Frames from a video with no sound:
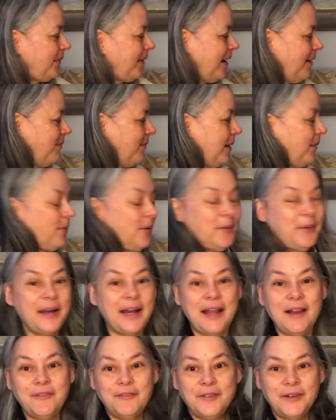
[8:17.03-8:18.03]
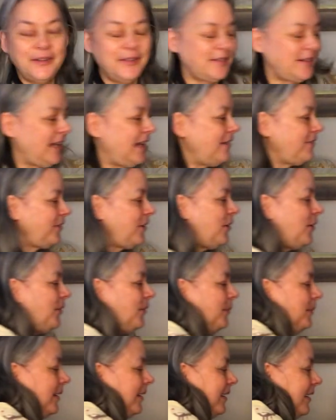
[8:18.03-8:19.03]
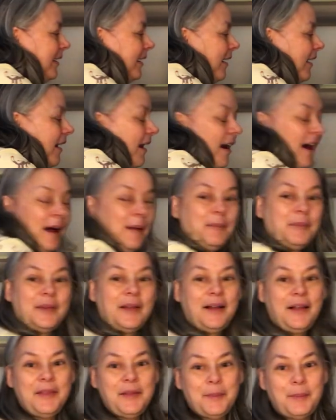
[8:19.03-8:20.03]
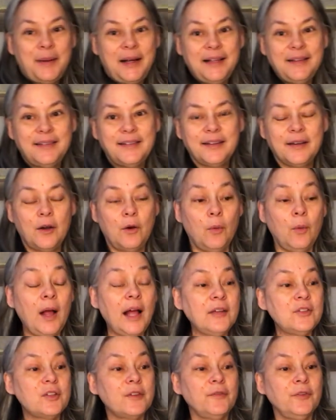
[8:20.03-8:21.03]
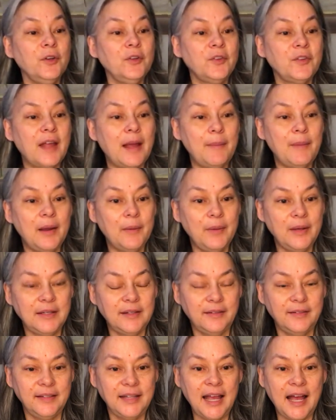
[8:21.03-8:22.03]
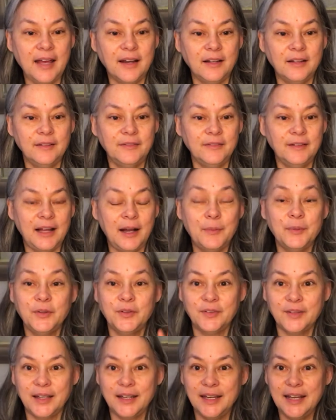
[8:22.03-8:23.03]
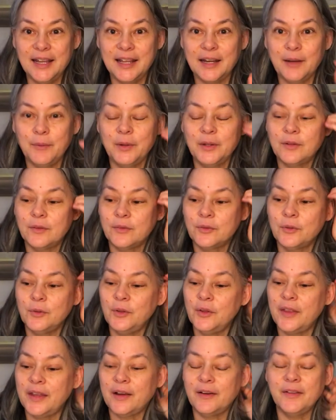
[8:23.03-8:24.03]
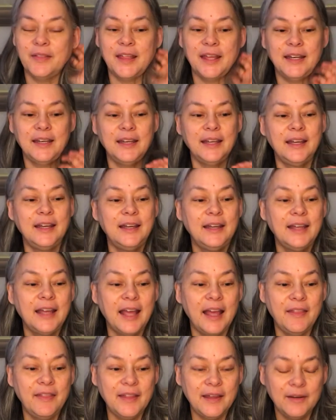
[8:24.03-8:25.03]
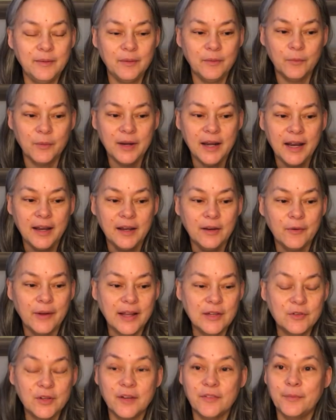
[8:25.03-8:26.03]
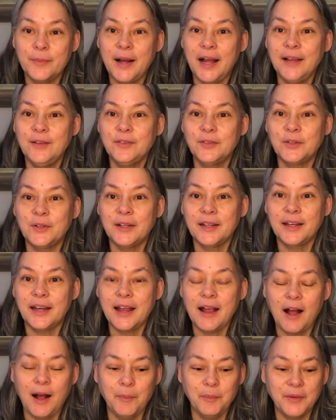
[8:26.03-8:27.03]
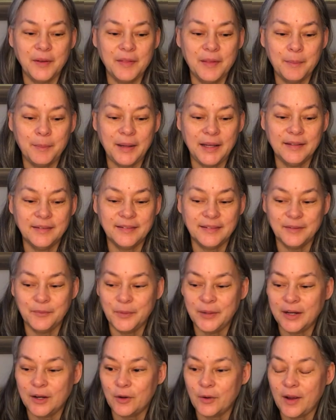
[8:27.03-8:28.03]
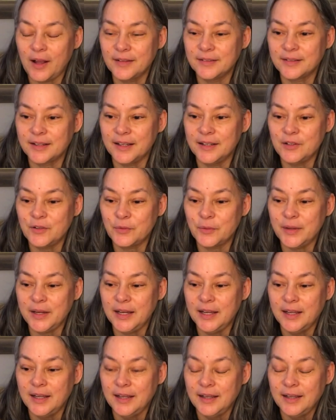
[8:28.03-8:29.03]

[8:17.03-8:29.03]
I remember when I first left home, hopped on the bus to go, well, actually the first time I went to Seattle, I was studying and I went to school there, and then when I graduated from high school and I hopped on the bus and went across country